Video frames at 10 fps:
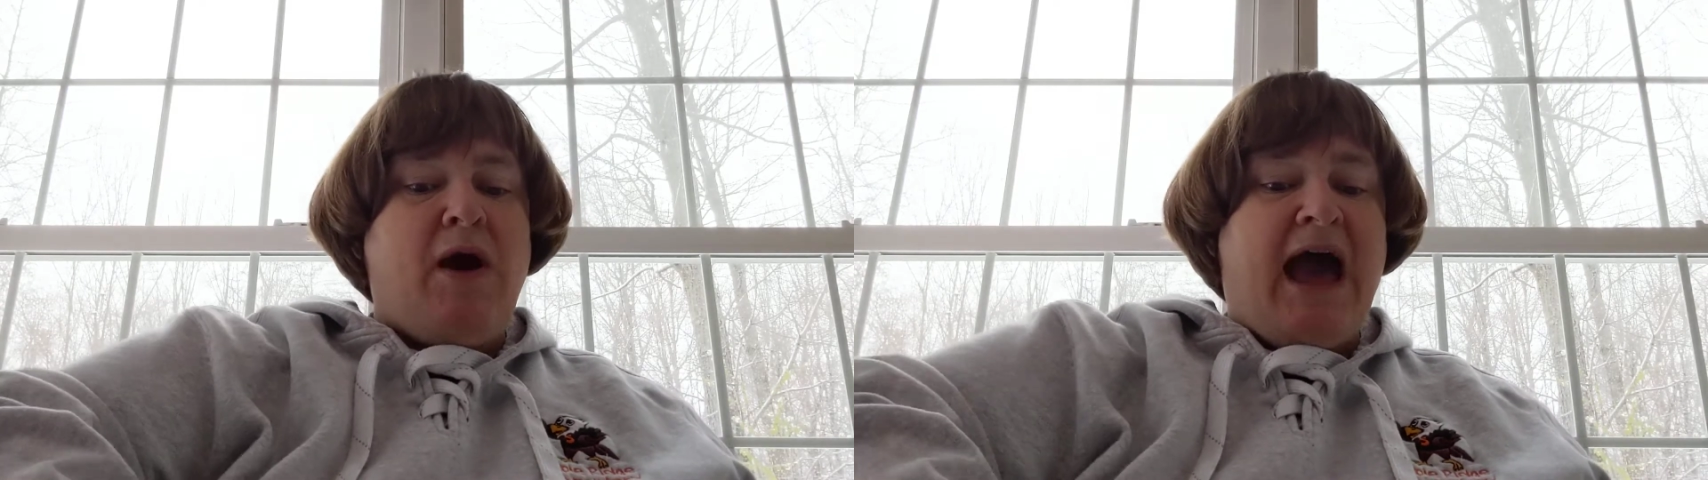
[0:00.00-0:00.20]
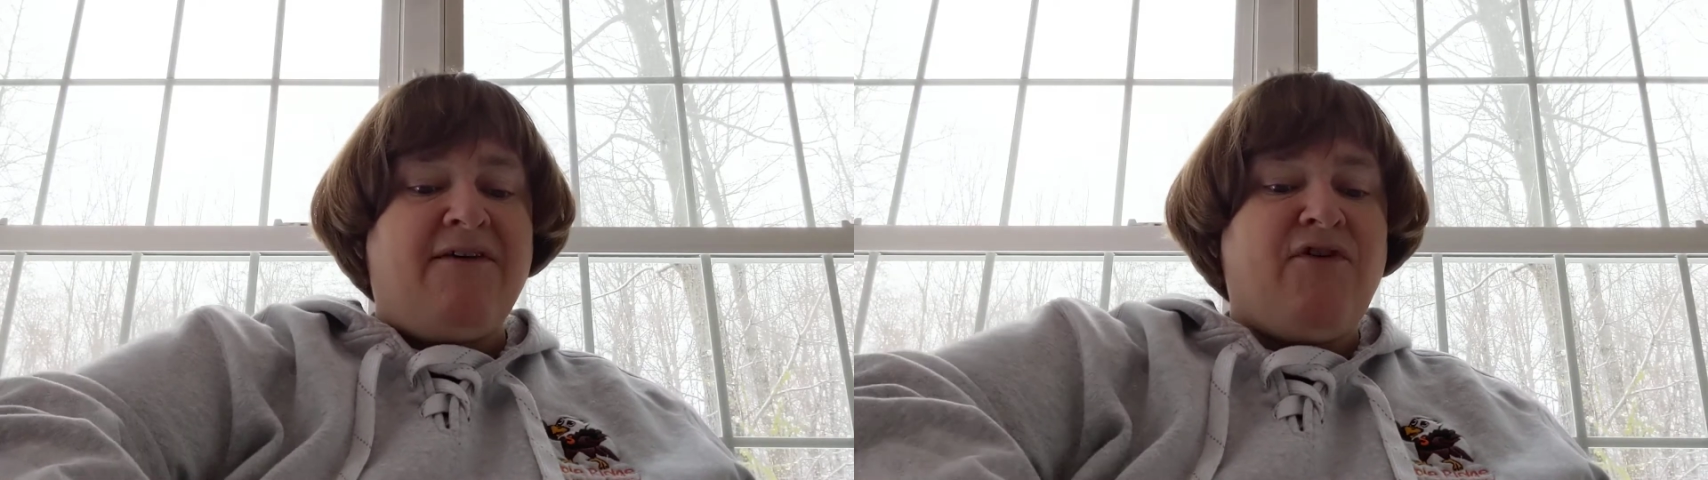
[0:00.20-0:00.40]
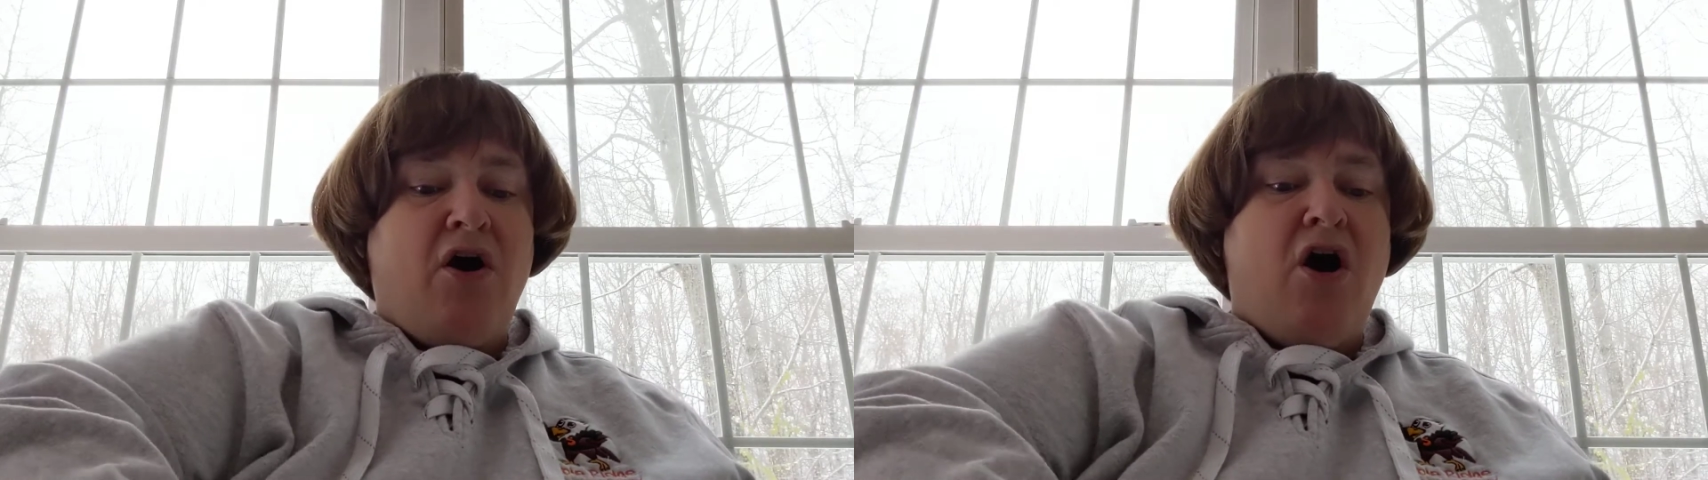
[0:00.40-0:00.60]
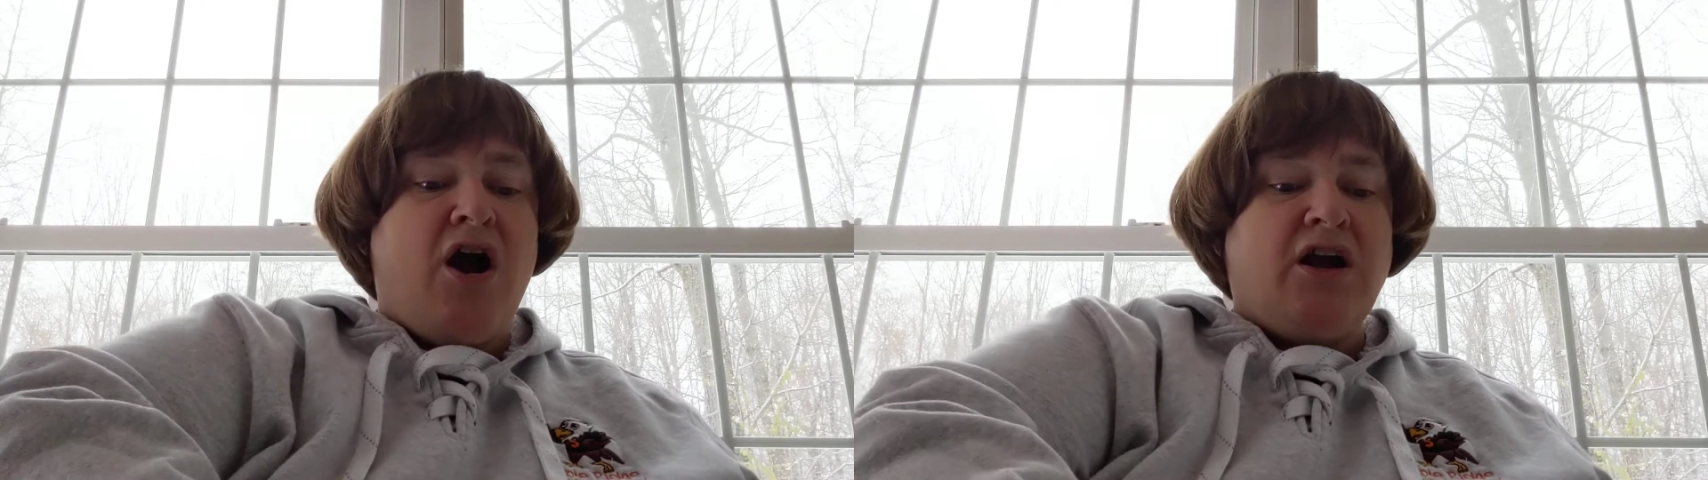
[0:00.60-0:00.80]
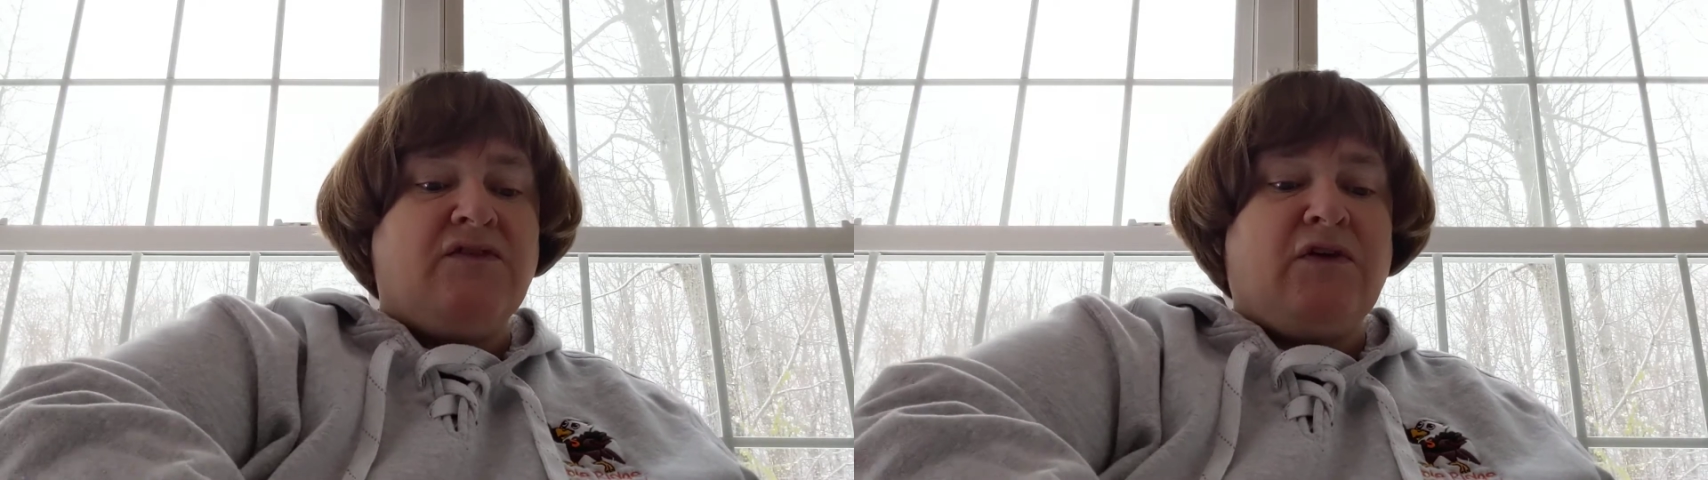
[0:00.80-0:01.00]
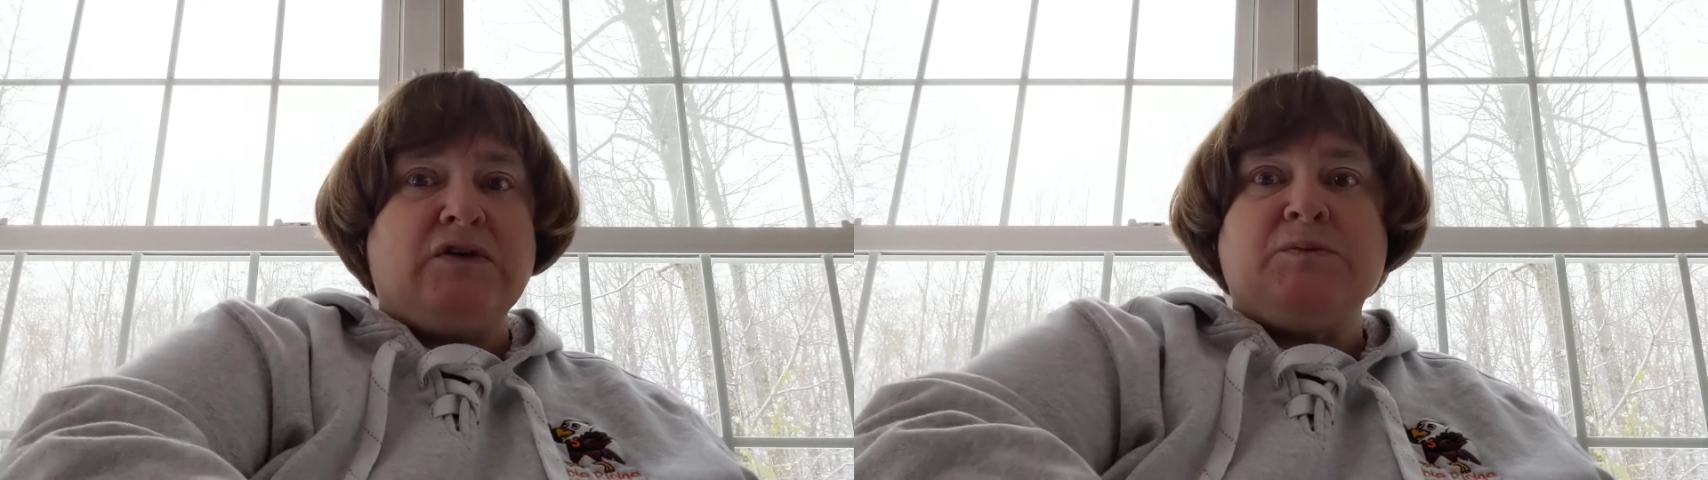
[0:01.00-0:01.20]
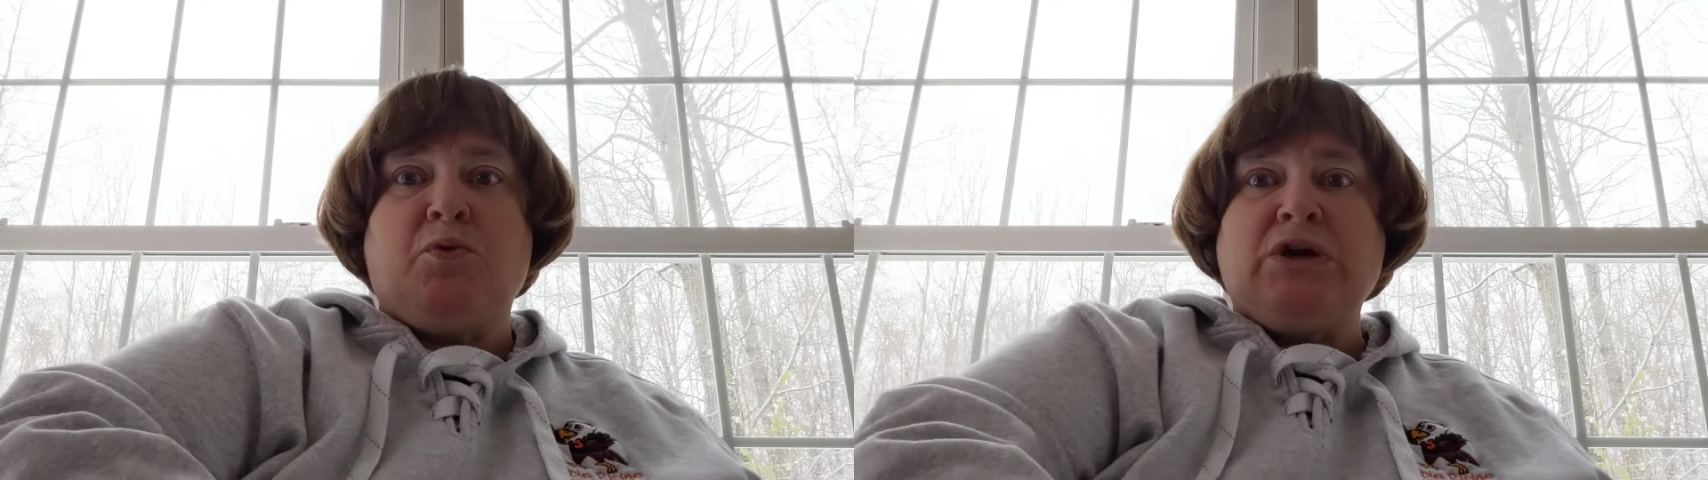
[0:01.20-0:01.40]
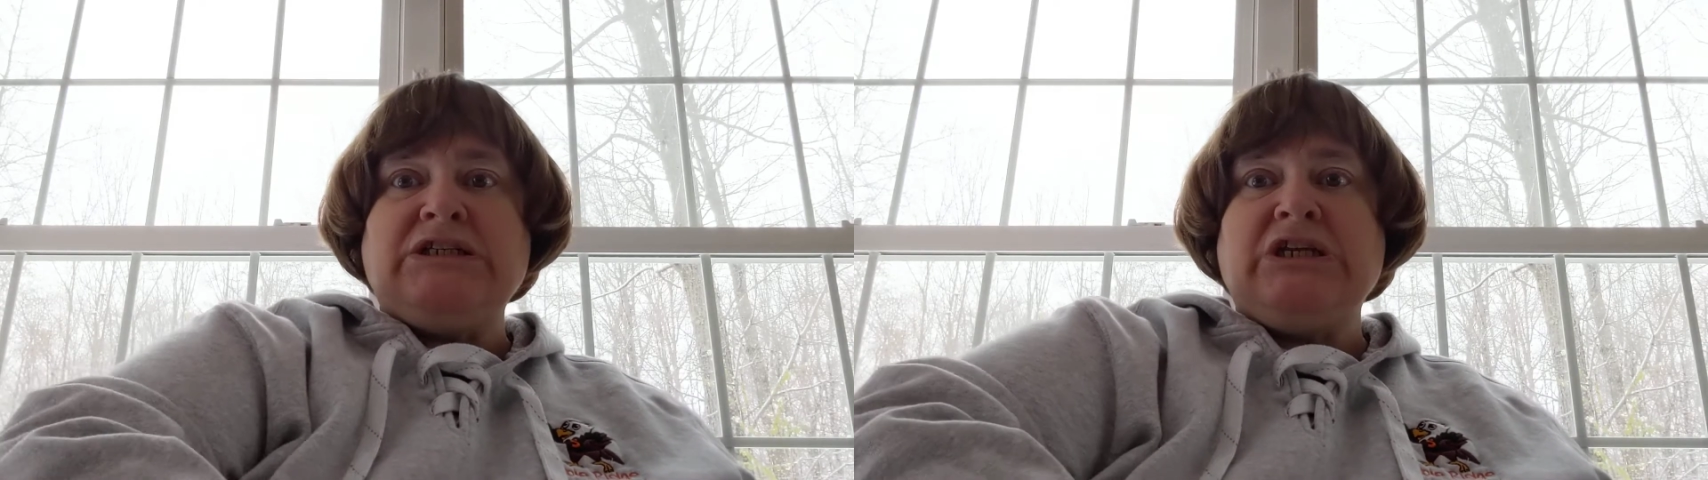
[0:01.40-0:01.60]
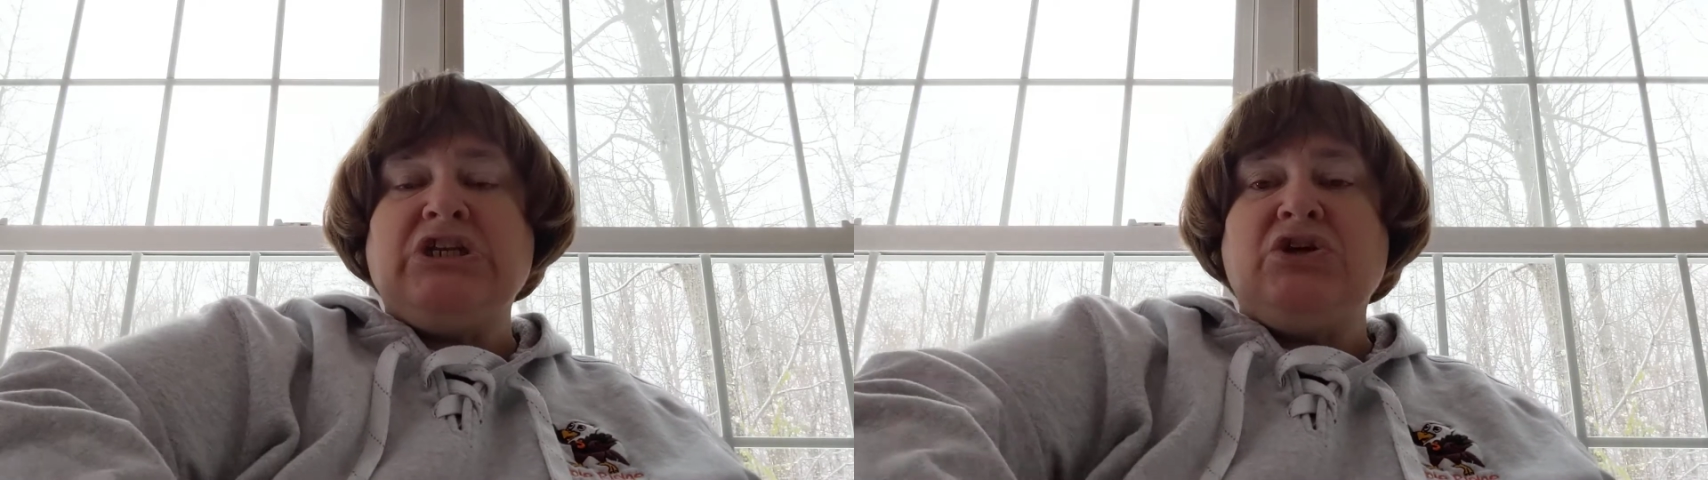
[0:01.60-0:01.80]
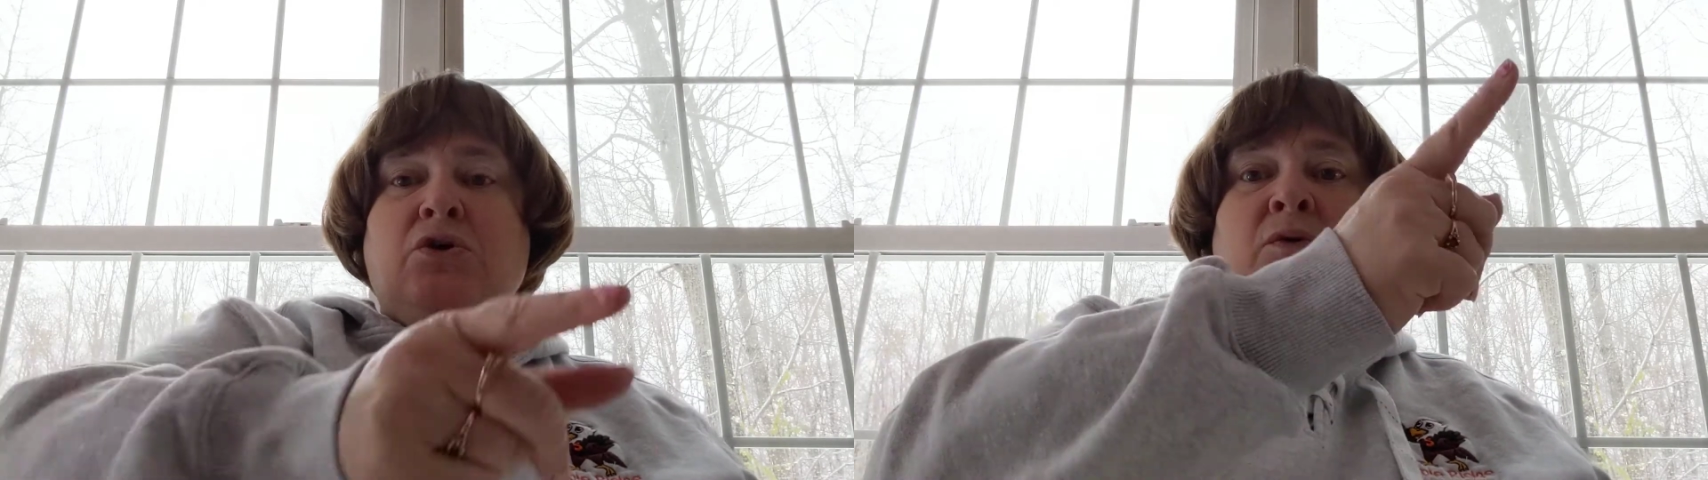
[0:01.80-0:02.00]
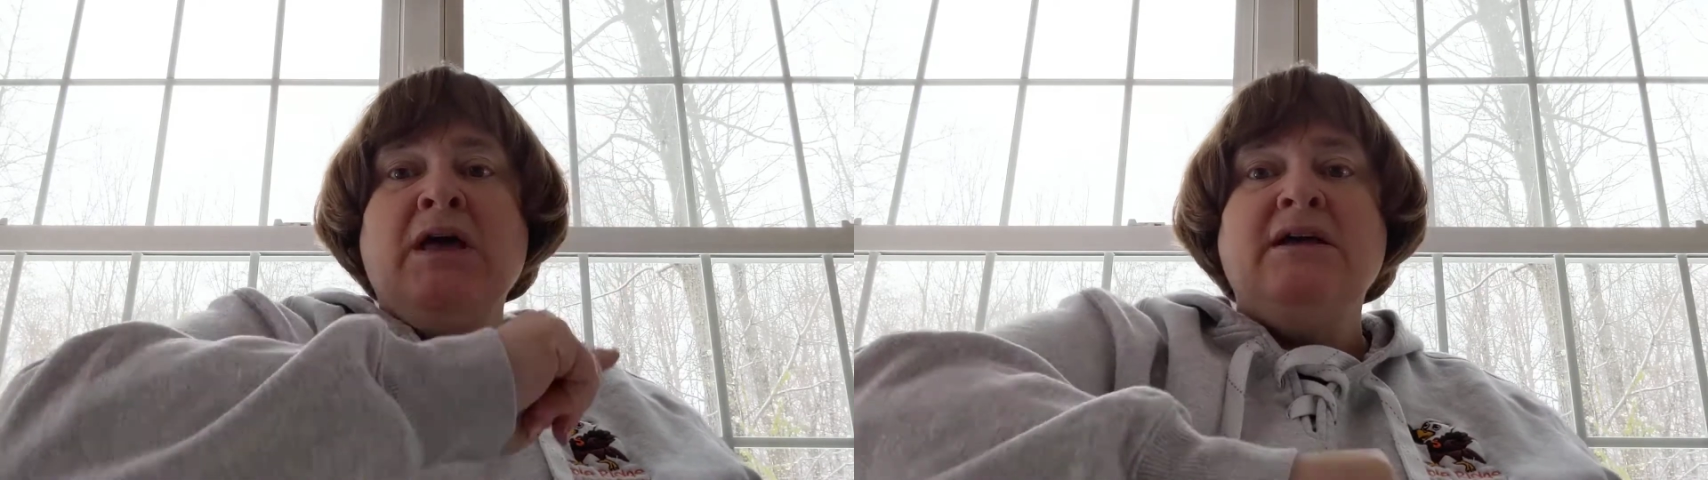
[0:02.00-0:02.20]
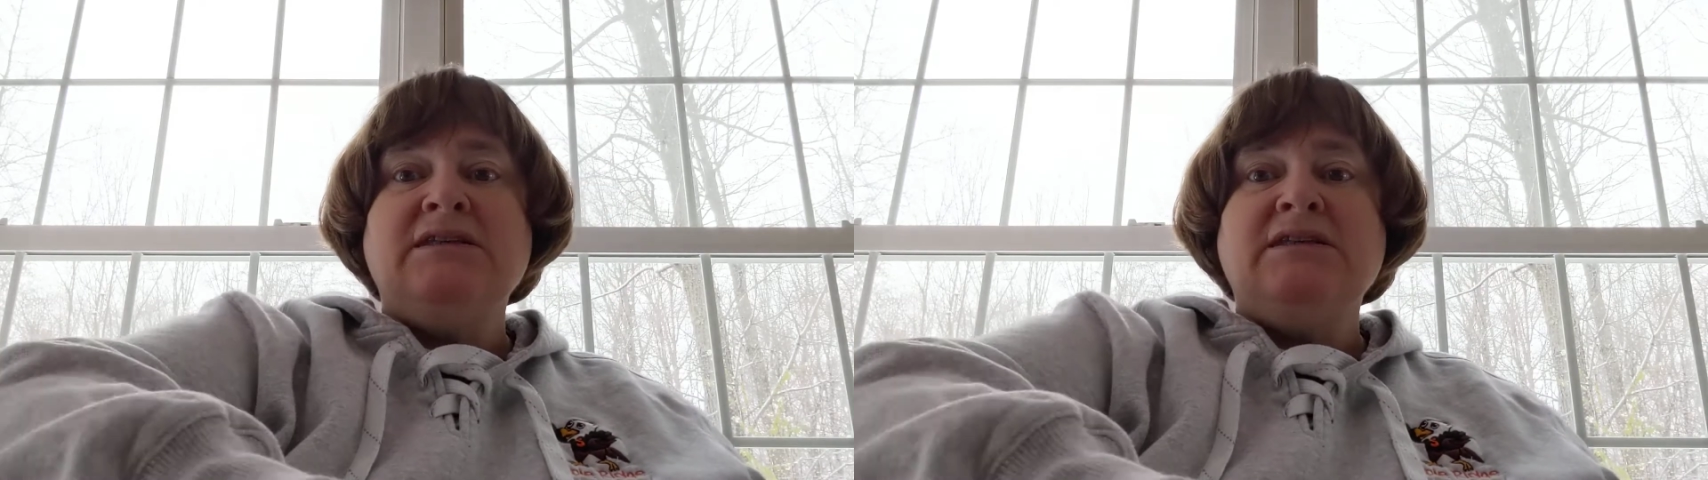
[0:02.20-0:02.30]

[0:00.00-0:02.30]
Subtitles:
half a heart, there's more to do.